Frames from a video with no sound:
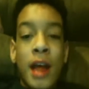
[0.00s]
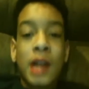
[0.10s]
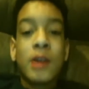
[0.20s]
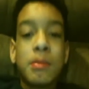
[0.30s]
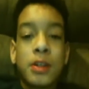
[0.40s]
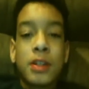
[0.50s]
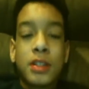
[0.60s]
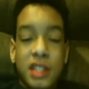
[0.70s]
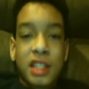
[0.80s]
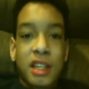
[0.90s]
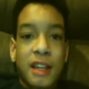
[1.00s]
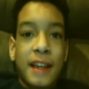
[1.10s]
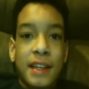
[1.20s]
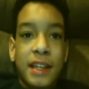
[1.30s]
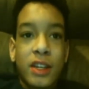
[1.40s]
Angry Birds and
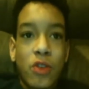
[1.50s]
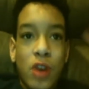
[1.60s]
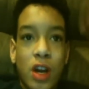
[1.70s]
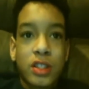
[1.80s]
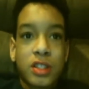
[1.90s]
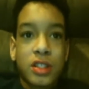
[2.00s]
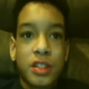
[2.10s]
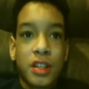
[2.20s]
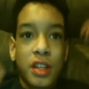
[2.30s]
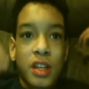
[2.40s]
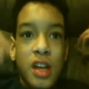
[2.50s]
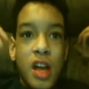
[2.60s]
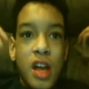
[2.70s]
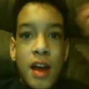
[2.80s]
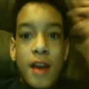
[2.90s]
Candy Crush
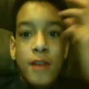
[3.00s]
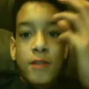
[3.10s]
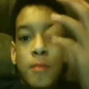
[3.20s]
have